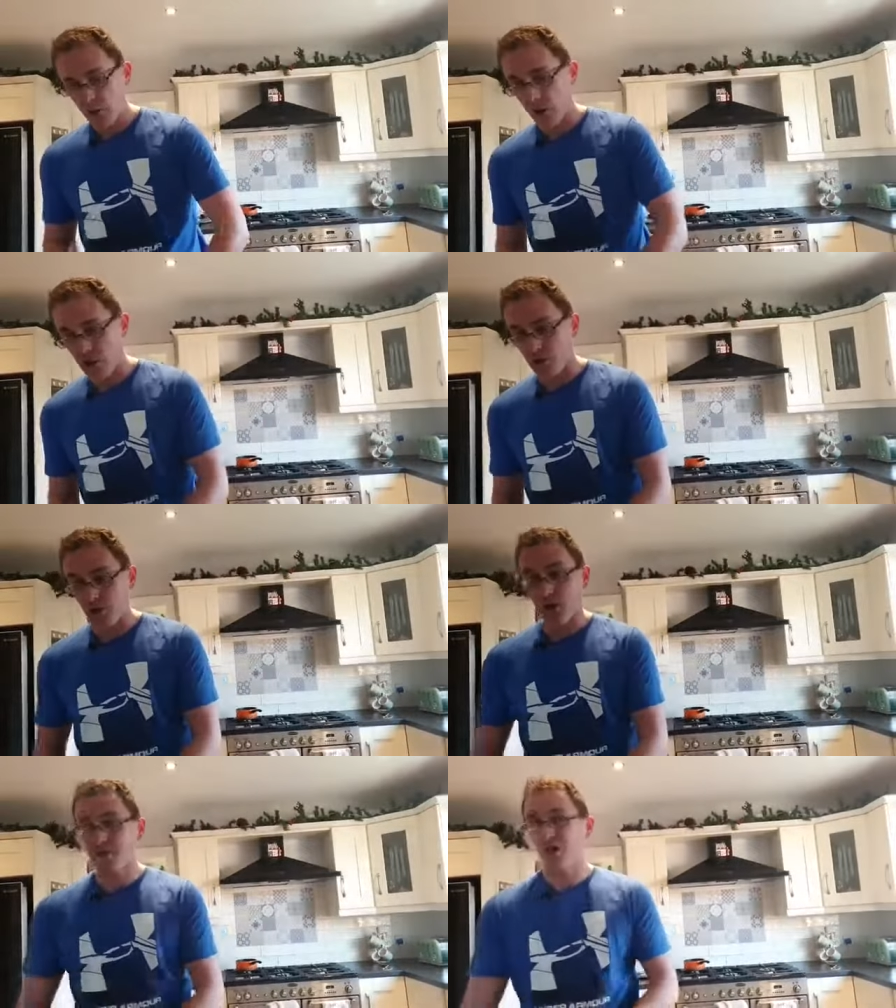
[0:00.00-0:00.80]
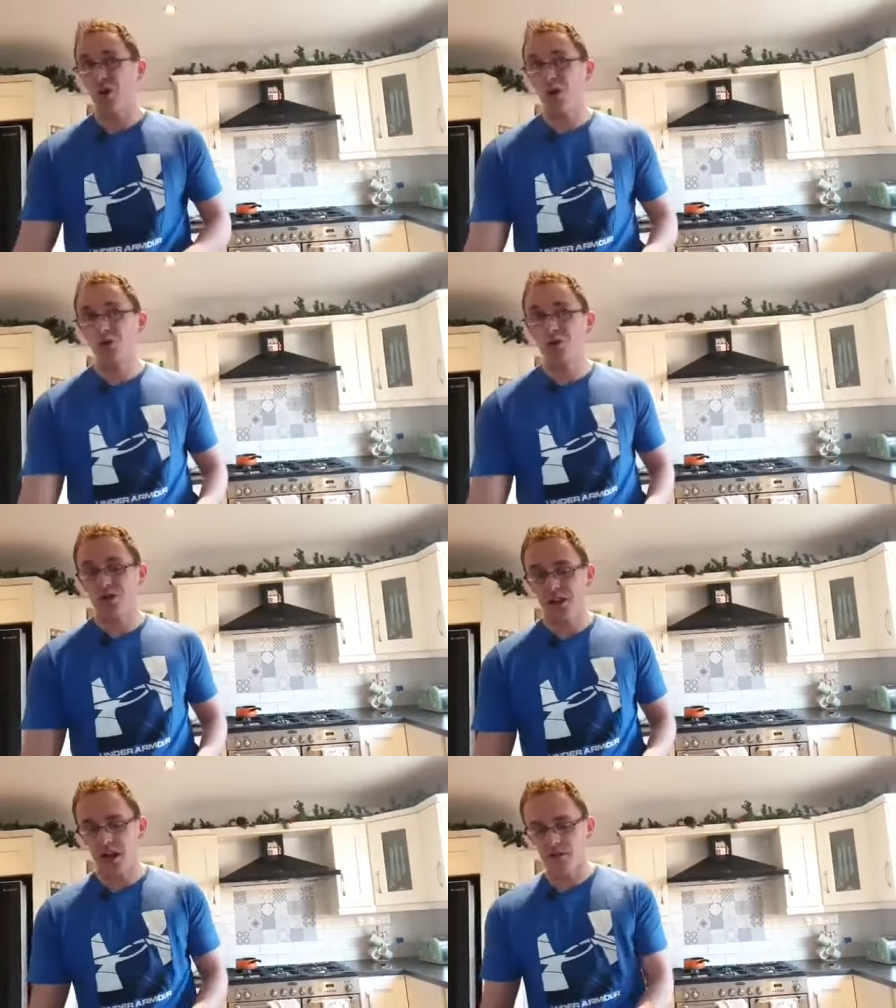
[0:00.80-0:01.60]
I just want
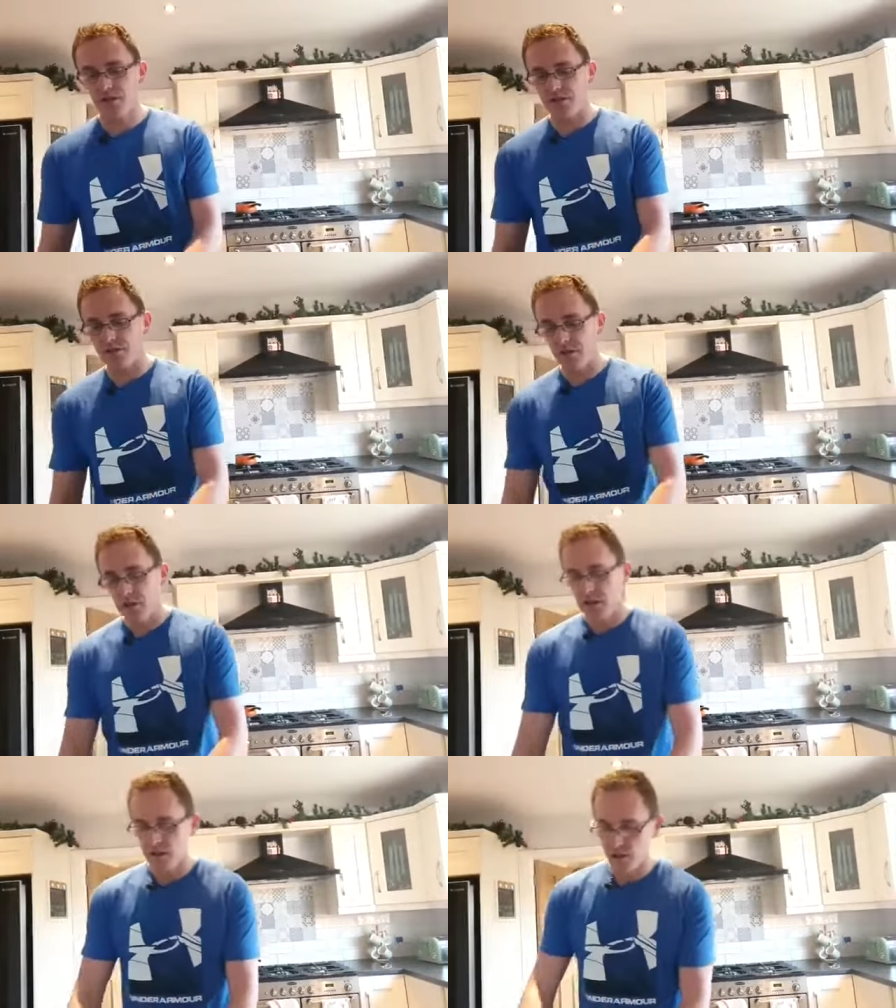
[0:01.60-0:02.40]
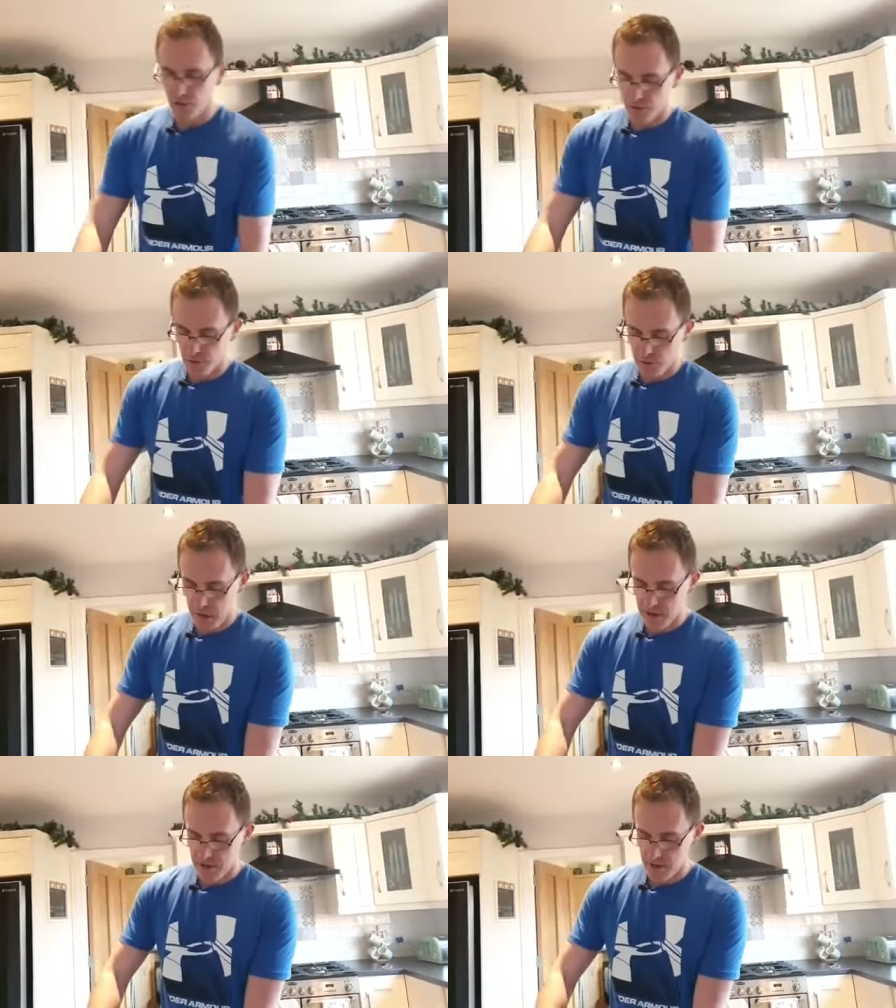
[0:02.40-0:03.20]
100 calories. So if you do the
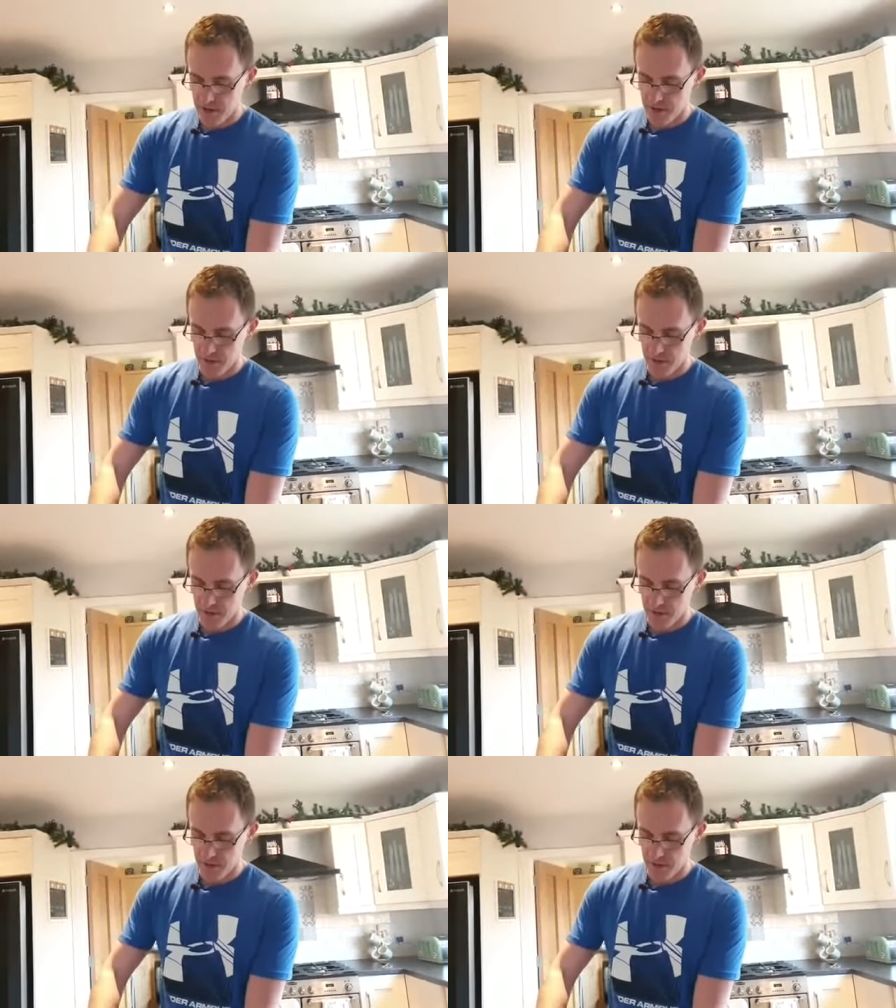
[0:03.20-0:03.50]
maths on it,